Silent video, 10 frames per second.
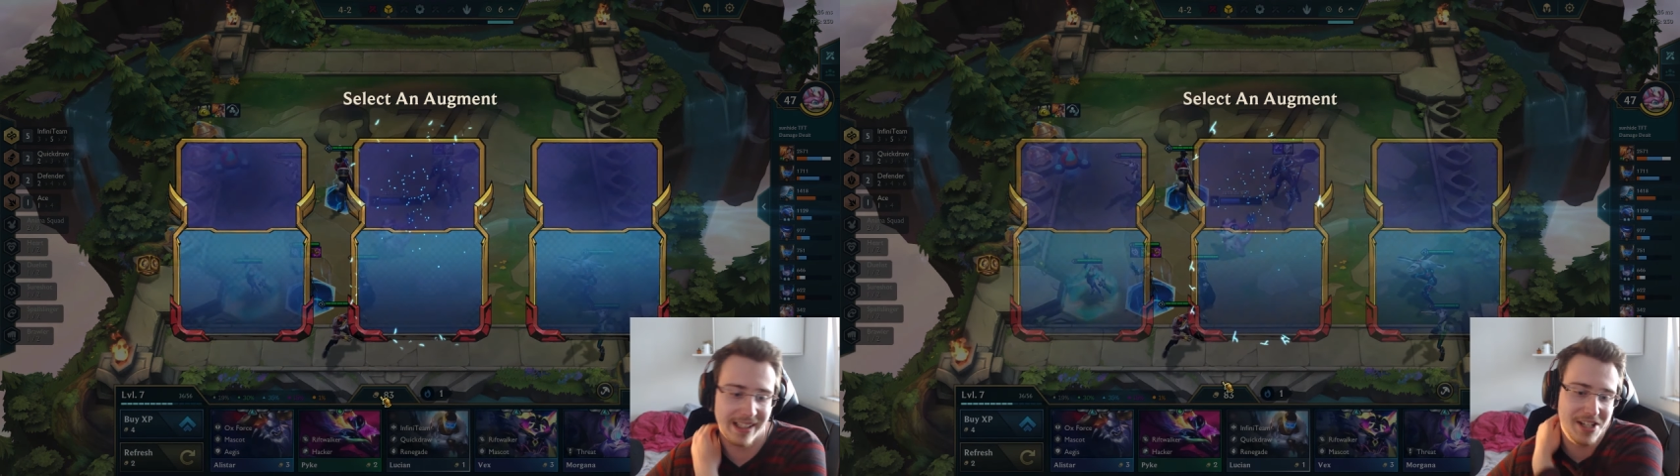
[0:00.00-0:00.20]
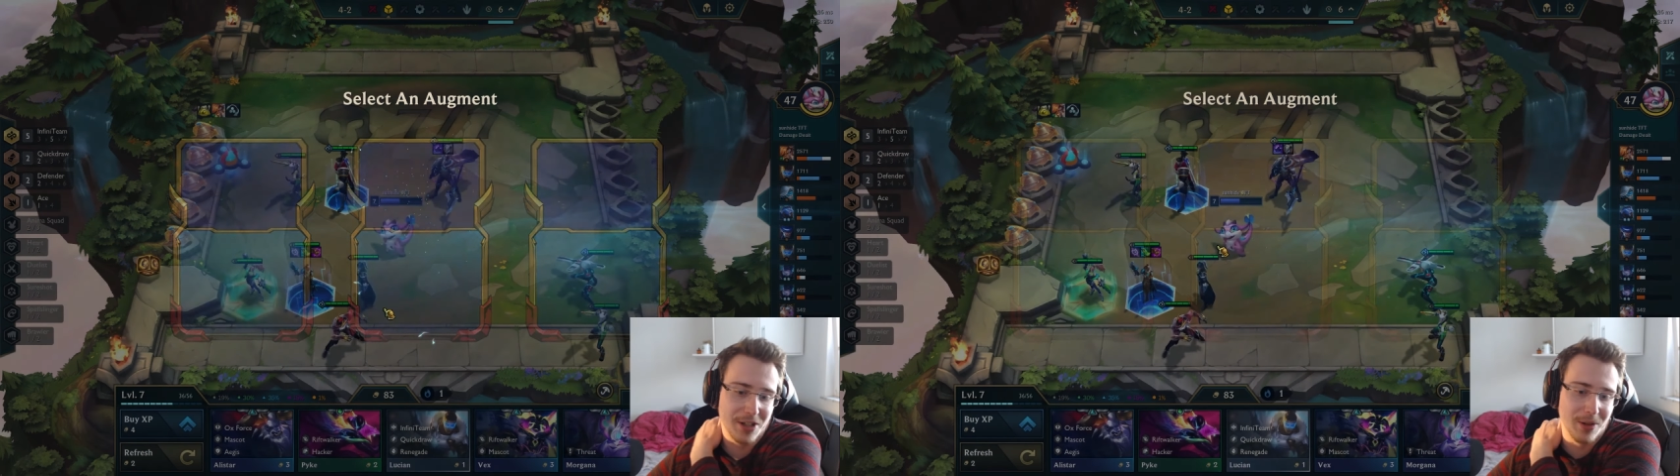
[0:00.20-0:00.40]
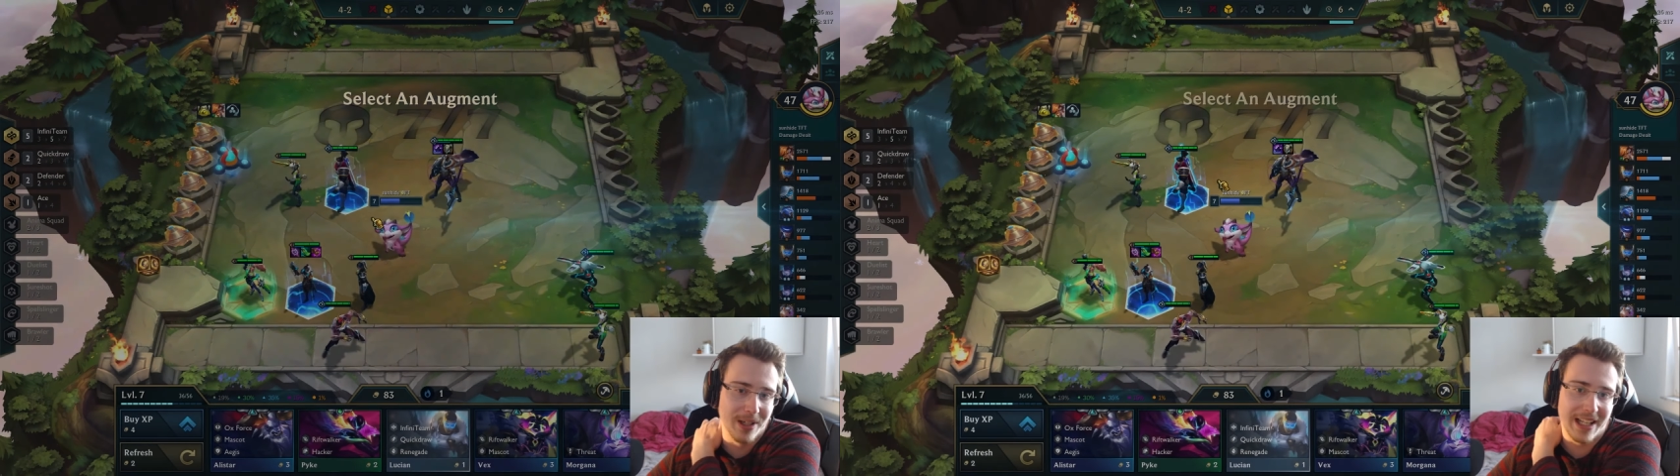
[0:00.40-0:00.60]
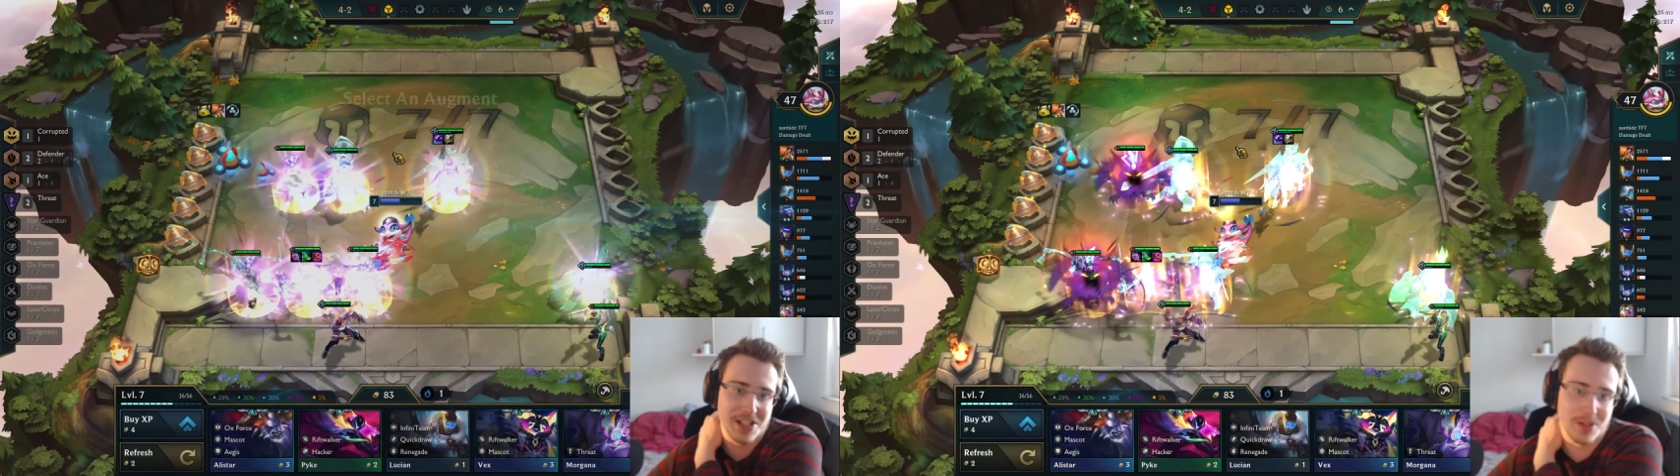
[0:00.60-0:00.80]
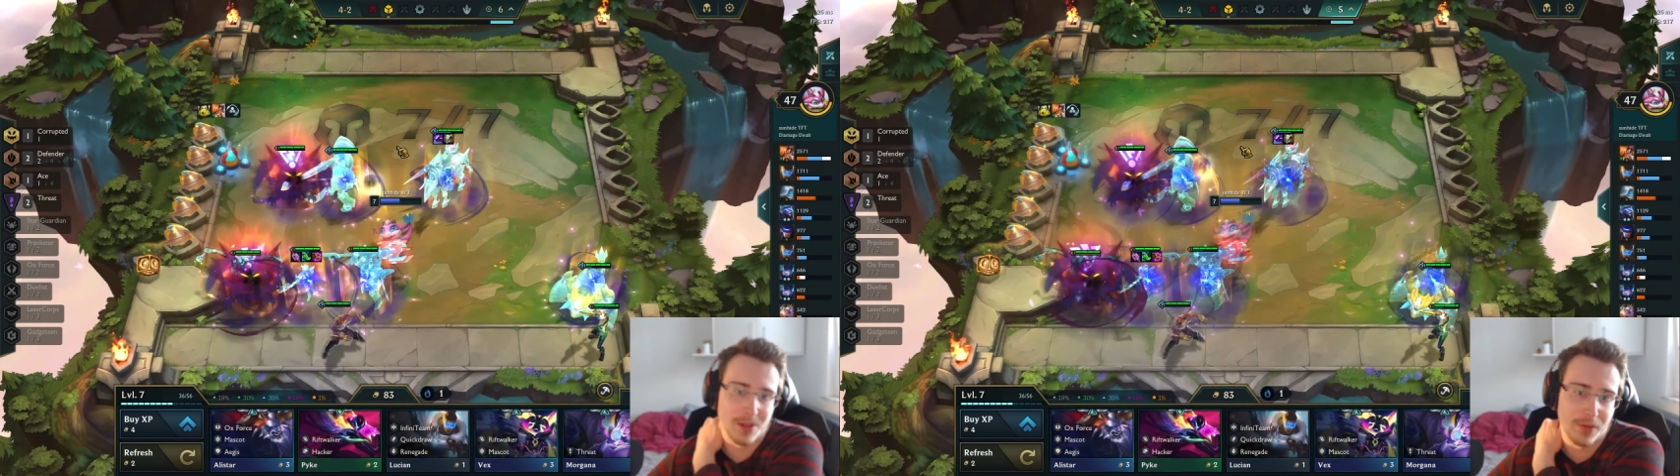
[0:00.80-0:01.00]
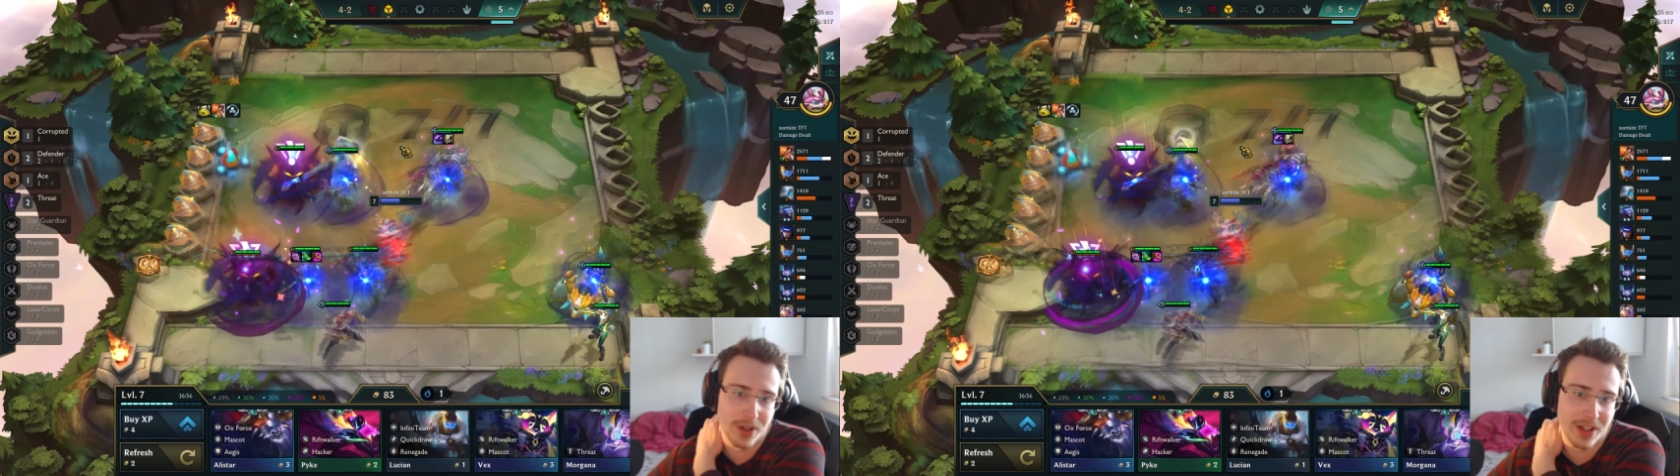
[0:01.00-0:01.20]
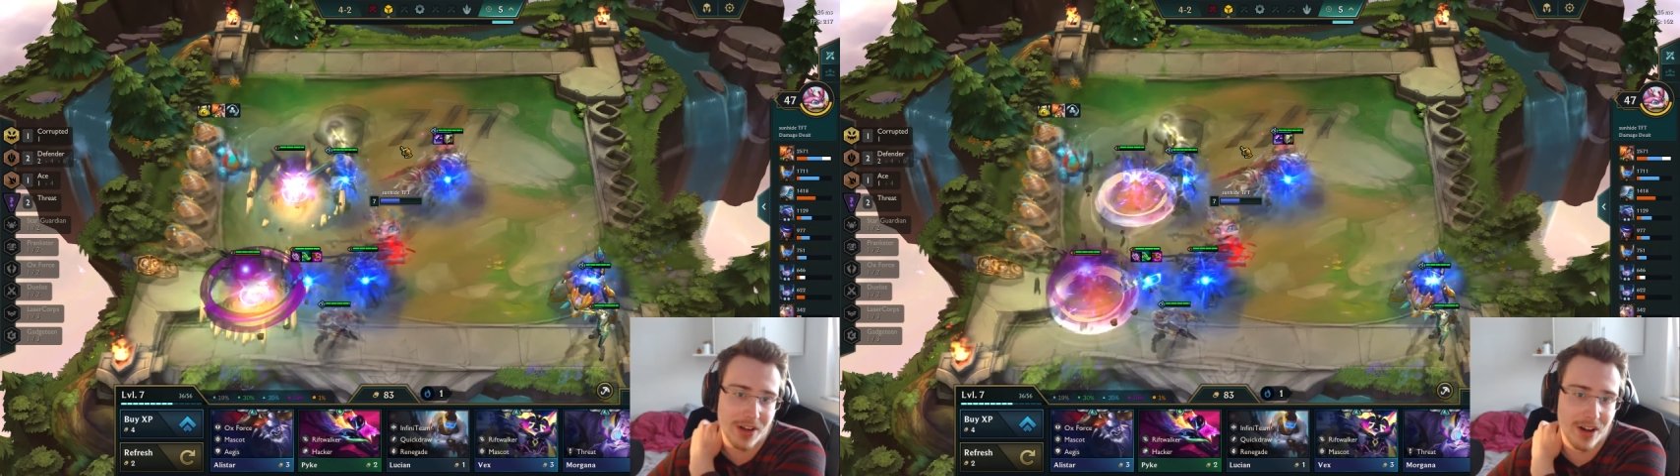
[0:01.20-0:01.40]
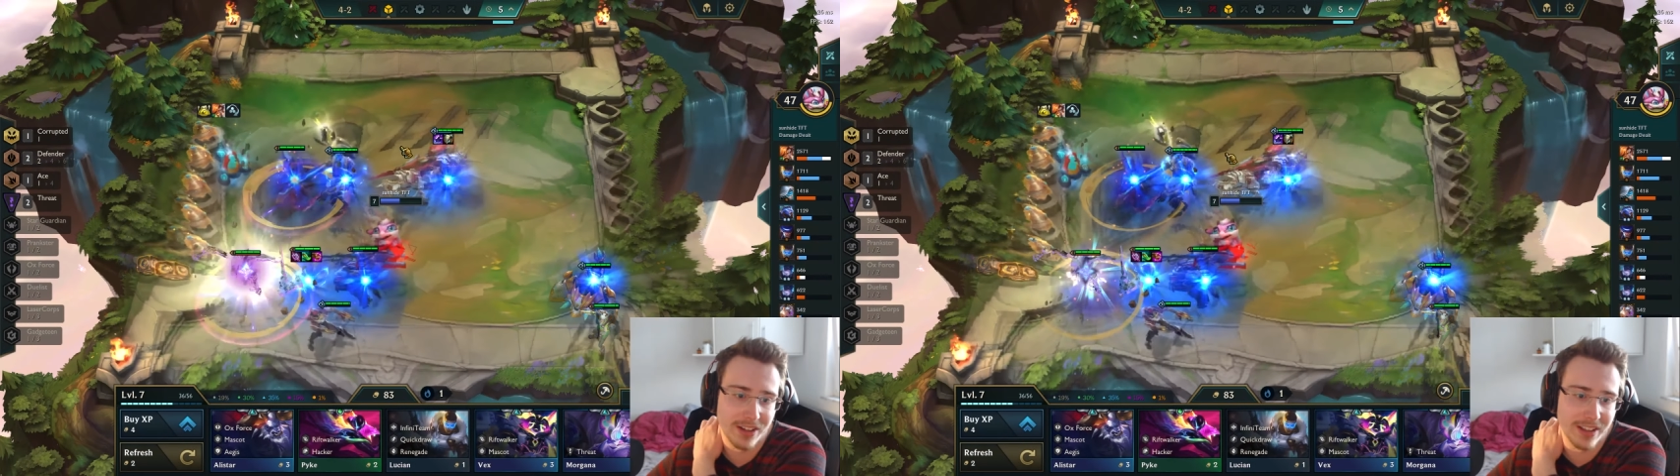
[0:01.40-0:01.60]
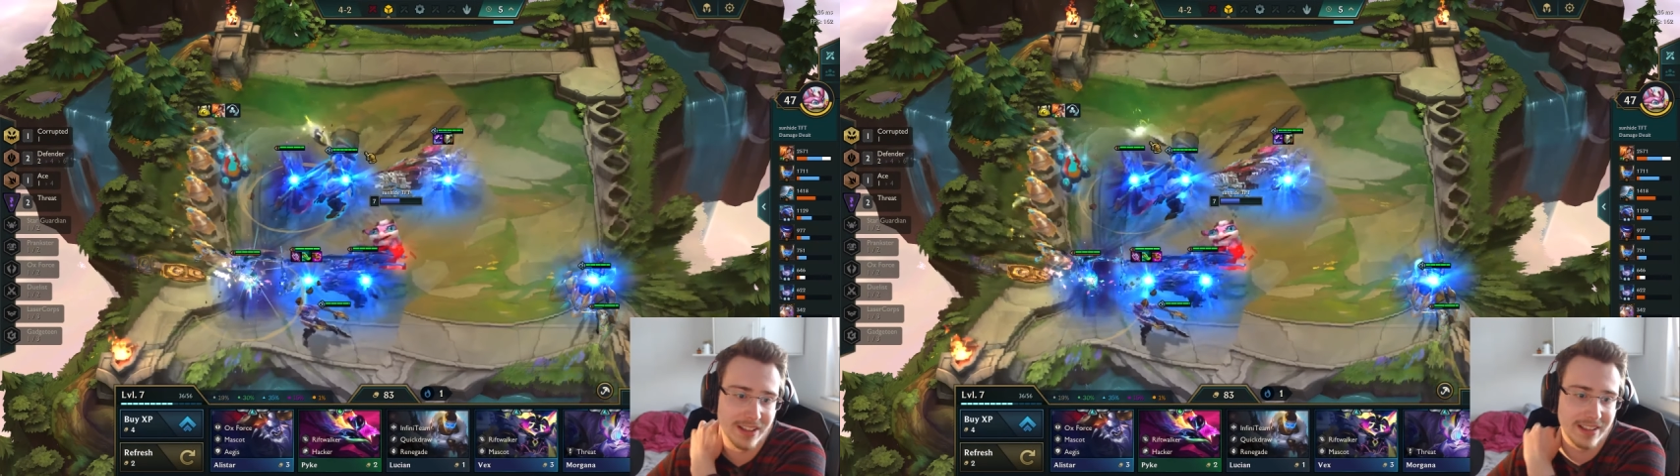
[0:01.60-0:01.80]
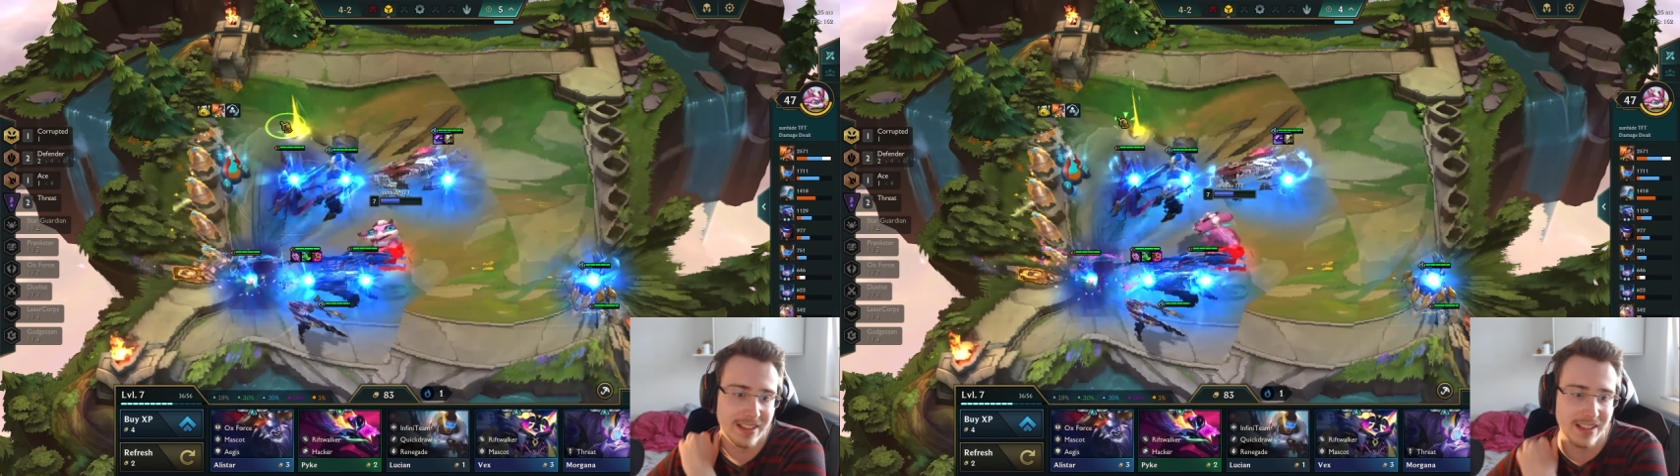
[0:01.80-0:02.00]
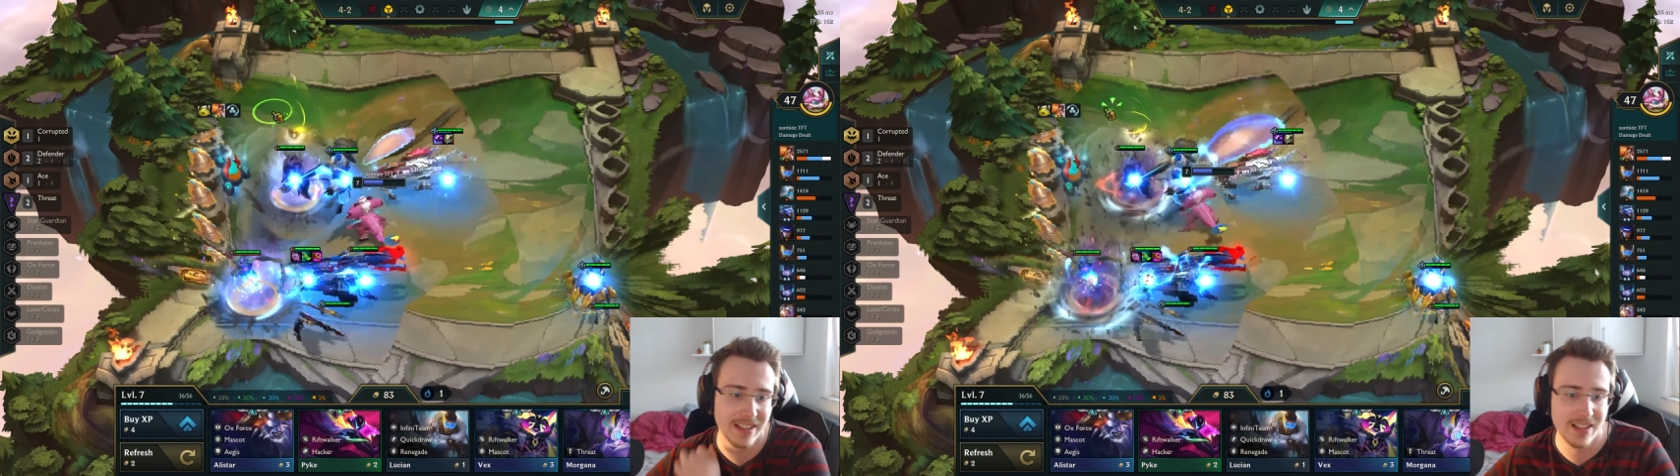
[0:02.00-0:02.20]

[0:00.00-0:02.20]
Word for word: Let's do it. Let's do it for the content.